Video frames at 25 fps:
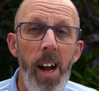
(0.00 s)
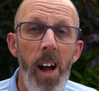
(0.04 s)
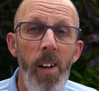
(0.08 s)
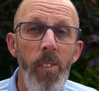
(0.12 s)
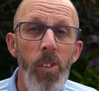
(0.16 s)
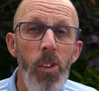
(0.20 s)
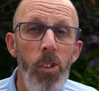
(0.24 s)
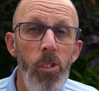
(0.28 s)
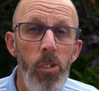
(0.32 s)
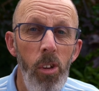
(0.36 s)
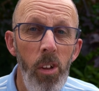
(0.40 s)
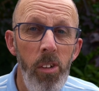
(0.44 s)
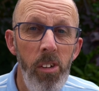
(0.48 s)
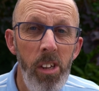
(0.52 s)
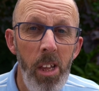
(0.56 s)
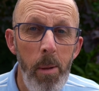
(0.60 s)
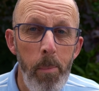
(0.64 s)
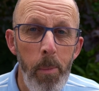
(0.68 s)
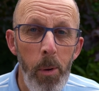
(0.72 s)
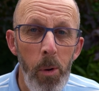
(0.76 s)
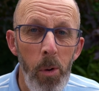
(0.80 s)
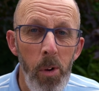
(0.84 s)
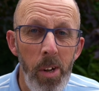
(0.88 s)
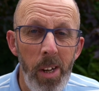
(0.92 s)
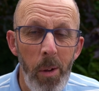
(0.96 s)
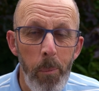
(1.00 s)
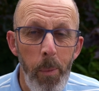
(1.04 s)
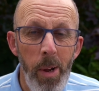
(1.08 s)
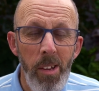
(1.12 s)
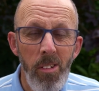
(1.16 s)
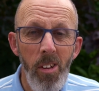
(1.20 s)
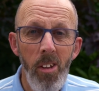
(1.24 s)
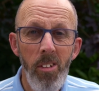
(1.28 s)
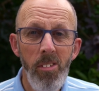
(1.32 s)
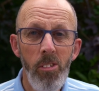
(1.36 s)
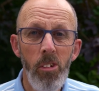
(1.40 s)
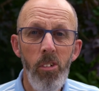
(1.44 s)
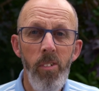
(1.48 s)
on Sunday morning,
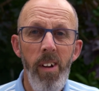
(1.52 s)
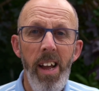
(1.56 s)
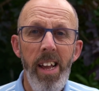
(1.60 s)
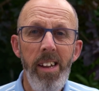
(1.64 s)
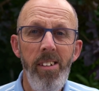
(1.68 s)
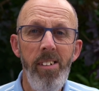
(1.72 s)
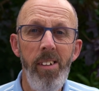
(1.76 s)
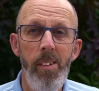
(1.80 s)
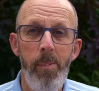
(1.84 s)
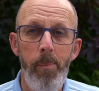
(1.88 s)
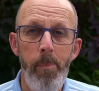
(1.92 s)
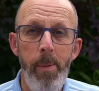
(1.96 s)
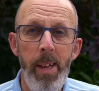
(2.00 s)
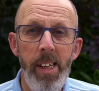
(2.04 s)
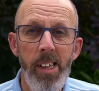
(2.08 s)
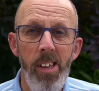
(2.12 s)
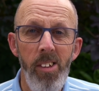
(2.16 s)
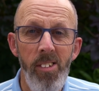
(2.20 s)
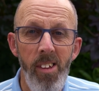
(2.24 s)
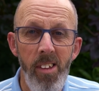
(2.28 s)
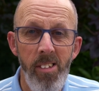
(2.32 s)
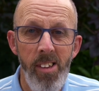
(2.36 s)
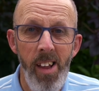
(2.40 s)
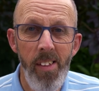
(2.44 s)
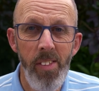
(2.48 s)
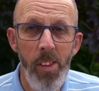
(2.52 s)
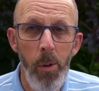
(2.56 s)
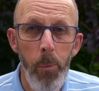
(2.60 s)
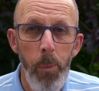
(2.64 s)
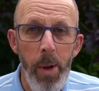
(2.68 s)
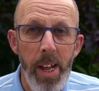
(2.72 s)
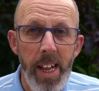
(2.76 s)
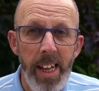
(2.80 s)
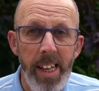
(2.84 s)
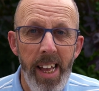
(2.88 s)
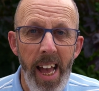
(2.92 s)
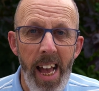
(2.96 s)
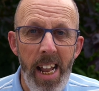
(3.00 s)
which is great because it's at the
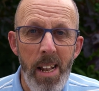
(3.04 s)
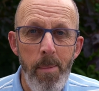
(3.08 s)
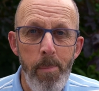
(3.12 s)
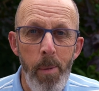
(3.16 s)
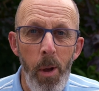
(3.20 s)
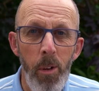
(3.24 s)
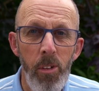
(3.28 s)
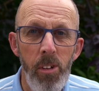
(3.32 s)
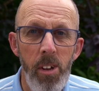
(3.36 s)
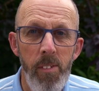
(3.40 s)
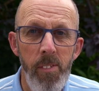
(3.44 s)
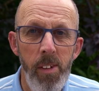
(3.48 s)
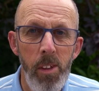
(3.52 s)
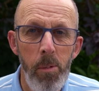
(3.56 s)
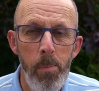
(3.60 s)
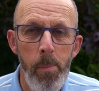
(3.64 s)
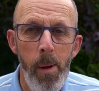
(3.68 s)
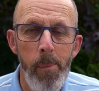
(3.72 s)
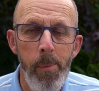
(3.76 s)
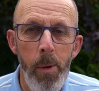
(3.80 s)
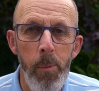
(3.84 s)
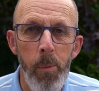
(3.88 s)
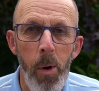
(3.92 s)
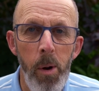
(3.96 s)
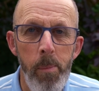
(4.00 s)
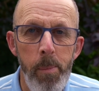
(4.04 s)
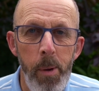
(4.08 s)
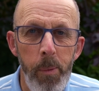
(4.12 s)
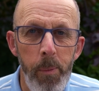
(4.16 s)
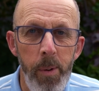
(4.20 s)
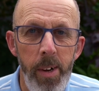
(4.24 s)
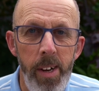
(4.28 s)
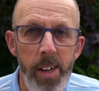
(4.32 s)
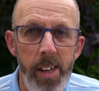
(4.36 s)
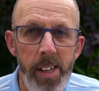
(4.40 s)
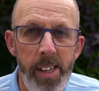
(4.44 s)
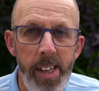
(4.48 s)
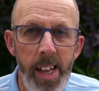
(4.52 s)
weekend. Most of us probably won't be
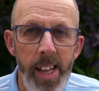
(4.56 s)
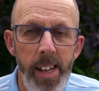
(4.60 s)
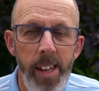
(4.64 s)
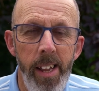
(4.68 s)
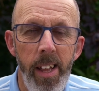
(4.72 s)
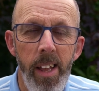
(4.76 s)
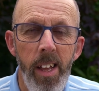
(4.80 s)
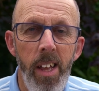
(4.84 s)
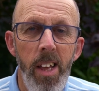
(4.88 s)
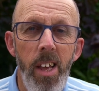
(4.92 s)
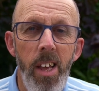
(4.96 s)
working.